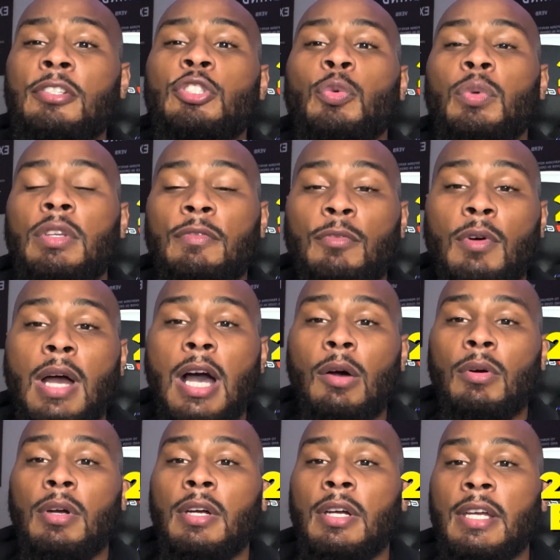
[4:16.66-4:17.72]

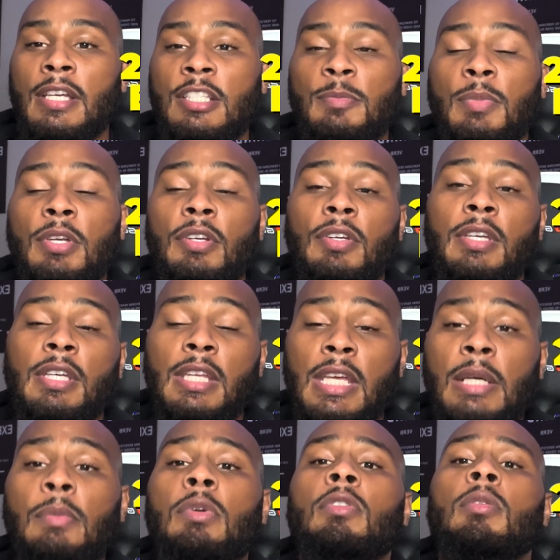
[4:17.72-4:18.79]
24-hour Experian
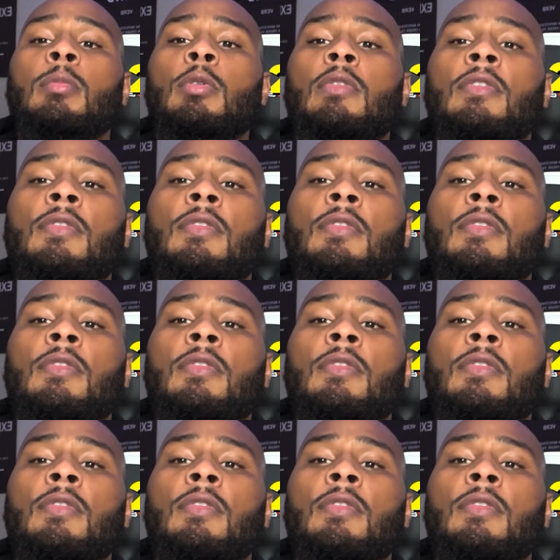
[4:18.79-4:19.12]
inquiry removal